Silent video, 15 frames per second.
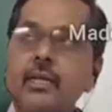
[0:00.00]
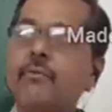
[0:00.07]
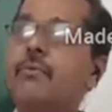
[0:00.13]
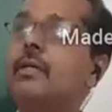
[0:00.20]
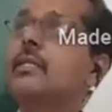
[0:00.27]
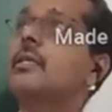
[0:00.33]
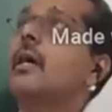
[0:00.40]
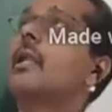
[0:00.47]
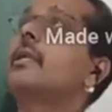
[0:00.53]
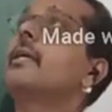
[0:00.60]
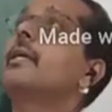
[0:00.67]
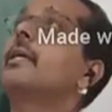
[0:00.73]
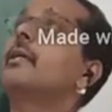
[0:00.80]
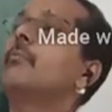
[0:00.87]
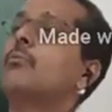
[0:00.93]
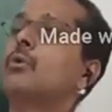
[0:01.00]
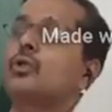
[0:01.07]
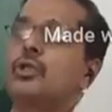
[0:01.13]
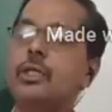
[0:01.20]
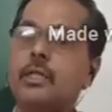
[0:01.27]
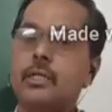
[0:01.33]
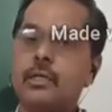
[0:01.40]
if it is already in
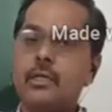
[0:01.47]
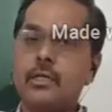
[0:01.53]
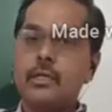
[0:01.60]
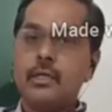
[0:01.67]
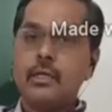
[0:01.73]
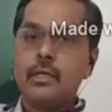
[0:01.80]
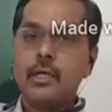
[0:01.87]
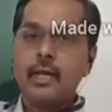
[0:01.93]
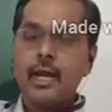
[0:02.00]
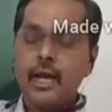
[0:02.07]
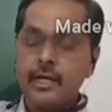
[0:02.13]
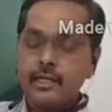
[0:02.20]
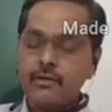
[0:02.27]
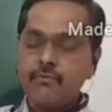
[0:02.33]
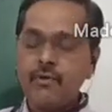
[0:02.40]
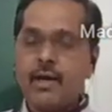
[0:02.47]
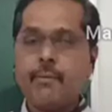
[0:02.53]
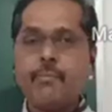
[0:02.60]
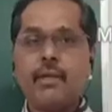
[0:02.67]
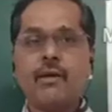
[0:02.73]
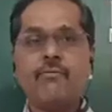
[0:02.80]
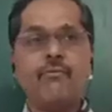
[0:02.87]
motion and if I
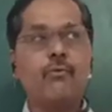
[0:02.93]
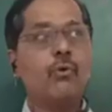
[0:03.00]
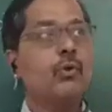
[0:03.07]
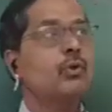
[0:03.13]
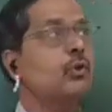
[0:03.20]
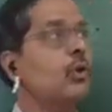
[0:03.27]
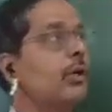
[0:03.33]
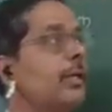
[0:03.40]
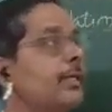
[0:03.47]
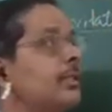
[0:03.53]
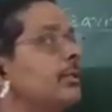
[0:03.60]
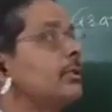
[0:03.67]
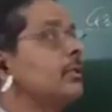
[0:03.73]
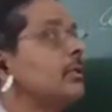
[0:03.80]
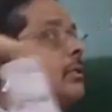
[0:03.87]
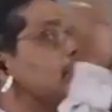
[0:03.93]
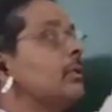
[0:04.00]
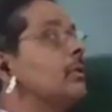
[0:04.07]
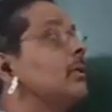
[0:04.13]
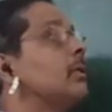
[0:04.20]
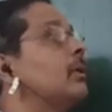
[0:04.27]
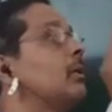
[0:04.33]
apply force on it,
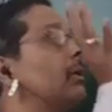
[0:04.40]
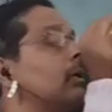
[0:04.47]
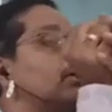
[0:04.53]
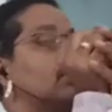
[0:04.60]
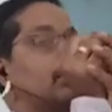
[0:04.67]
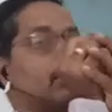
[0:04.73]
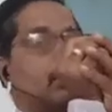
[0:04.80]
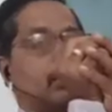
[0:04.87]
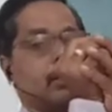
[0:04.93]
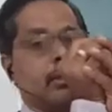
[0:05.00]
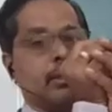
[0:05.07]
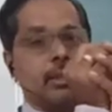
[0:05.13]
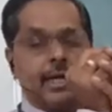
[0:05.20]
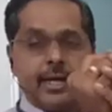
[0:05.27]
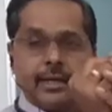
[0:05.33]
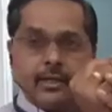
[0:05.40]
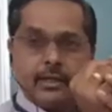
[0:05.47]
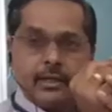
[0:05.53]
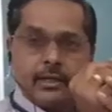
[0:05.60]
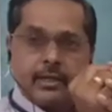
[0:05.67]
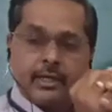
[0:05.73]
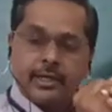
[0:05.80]

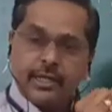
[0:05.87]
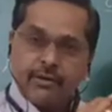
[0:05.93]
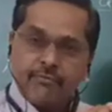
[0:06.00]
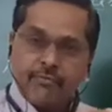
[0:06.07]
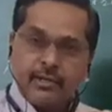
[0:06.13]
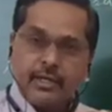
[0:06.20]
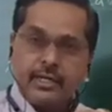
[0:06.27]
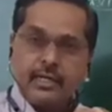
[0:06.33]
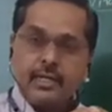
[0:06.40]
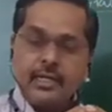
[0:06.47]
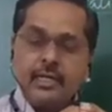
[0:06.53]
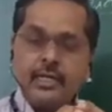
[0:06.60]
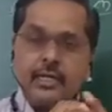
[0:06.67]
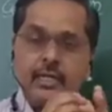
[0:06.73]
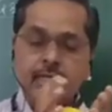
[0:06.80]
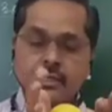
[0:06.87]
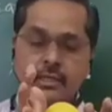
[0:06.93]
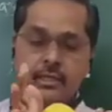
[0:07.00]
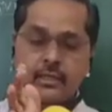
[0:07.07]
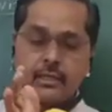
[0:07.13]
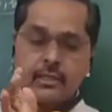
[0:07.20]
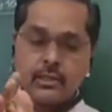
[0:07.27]
then definitely
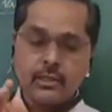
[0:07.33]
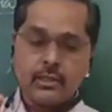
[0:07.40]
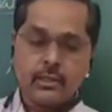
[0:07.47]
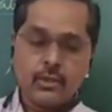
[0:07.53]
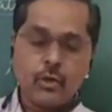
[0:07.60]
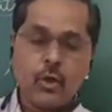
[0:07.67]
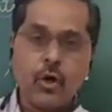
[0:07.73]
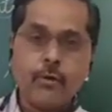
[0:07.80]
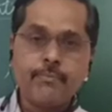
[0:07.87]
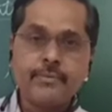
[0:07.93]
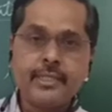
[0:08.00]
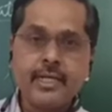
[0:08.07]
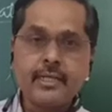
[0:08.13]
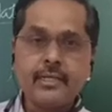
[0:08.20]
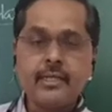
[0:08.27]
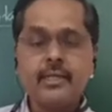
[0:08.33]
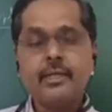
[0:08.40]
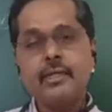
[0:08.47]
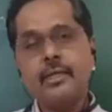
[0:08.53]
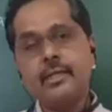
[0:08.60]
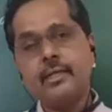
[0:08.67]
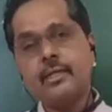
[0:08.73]
the
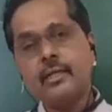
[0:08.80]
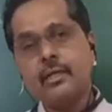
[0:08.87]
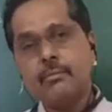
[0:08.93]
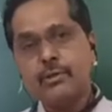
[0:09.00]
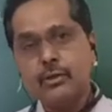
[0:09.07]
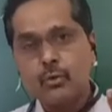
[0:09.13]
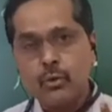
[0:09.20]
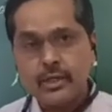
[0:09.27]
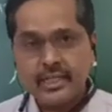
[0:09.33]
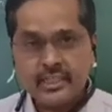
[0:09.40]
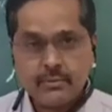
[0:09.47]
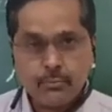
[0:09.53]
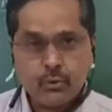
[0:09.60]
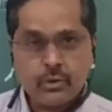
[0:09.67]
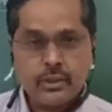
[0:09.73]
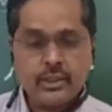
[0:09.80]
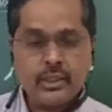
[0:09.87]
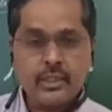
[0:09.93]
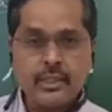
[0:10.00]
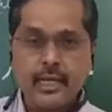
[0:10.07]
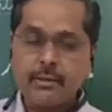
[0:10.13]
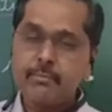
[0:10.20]
object, it come into rest
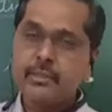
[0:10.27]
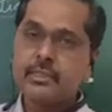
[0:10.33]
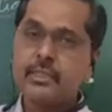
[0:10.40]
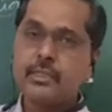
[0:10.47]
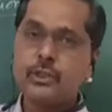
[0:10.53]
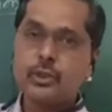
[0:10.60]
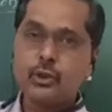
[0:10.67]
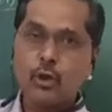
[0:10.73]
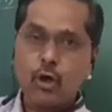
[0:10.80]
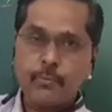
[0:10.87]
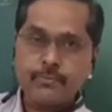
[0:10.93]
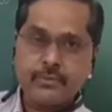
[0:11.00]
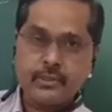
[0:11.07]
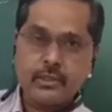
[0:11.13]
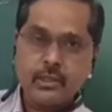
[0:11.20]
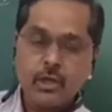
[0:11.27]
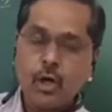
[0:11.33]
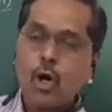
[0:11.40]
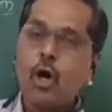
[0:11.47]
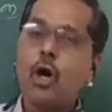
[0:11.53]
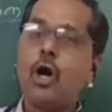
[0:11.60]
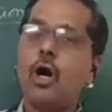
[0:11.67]
position, that means it stops,
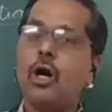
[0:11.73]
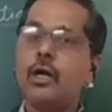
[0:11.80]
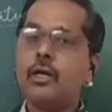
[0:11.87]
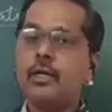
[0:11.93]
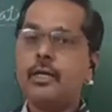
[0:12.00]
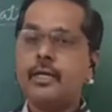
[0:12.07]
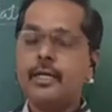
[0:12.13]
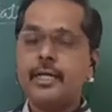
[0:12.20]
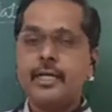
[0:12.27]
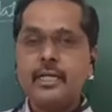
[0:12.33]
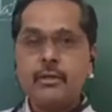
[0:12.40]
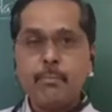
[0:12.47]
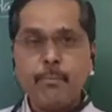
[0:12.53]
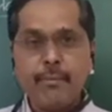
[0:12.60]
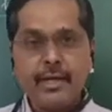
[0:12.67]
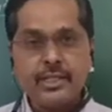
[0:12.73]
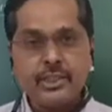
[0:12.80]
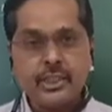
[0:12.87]
or it may